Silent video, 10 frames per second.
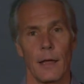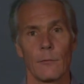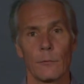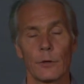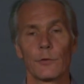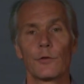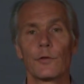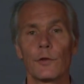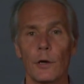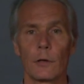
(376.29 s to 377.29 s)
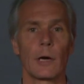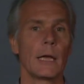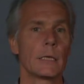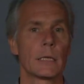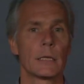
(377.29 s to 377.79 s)
It was so
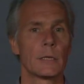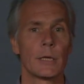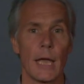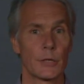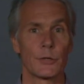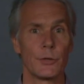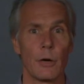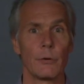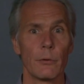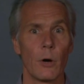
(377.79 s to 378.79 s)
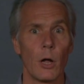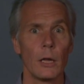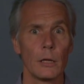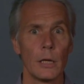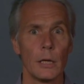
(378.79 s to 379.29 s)
great to get to know you
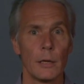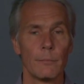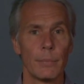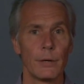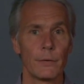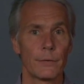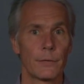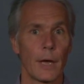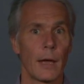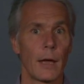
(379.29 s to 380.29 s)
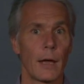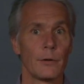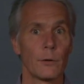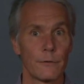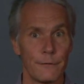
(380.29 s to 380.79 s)
all, both
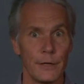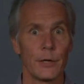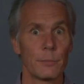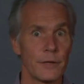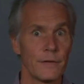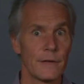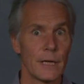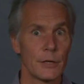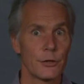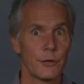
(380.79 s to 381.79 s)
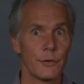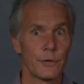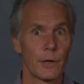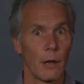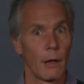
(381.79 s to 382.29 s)
your video
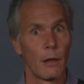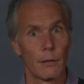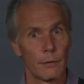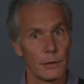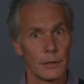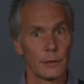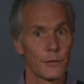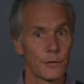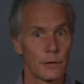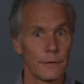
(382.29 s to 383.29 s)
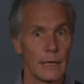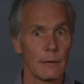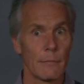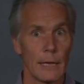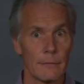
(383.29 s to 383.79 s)
presentations, the little
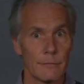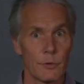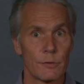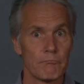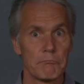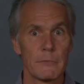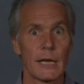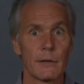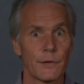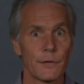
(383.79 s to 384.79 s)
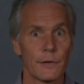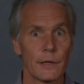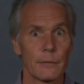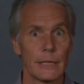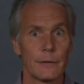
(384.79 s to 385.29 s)
survey that tells us a
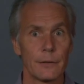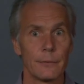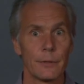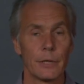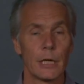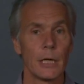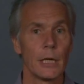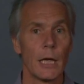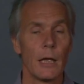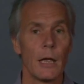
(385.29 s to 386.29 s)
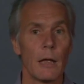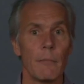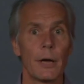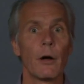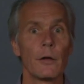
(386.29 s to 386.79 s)
little bit who you are,
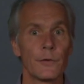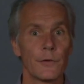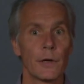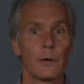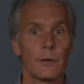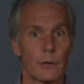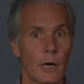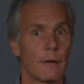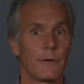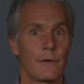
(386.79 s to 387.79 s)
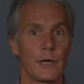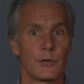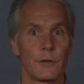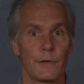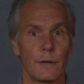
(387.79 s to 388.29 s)
but also your
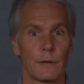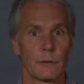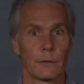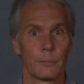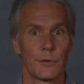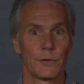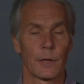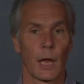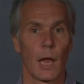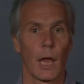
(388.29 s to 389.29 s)
conversations in the groups.